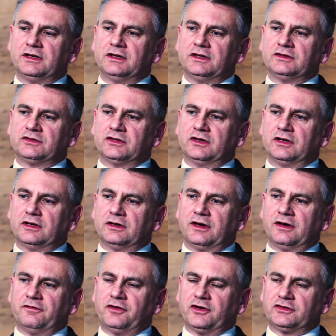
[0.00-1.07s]
to
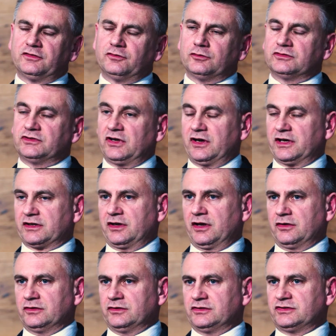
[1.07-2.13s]
first of all
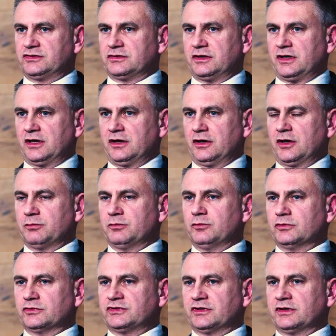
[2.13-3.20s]
diagnose urban
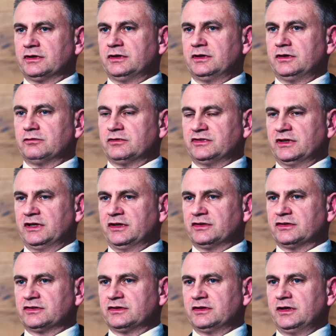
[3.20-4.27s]
water
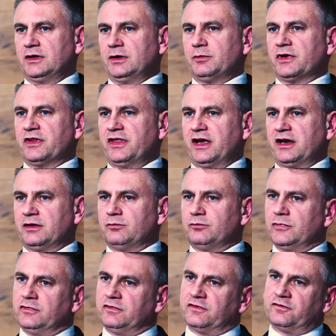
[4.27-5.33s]
resilience, but then
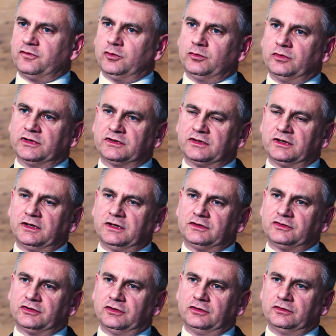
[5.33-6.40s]
moving forward
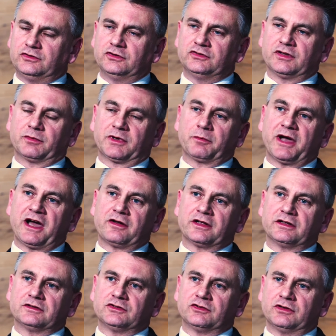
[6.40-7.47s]
to do something about
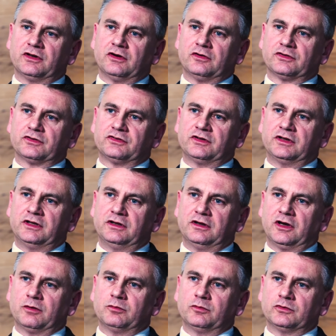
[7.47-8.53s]
it to enhance the
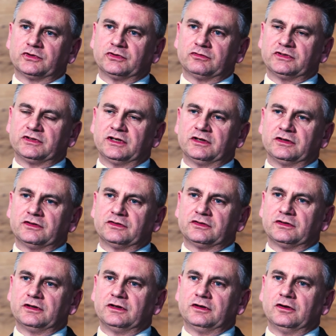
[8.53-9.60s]
urban water
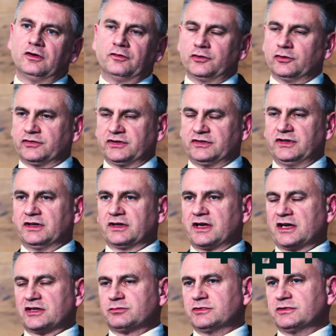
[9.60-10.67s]
resilience of your city and
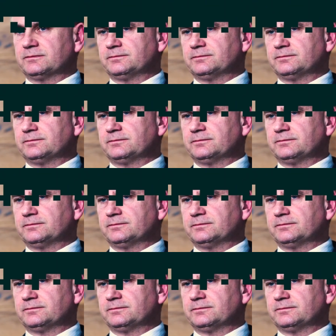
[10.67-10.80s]
catchment.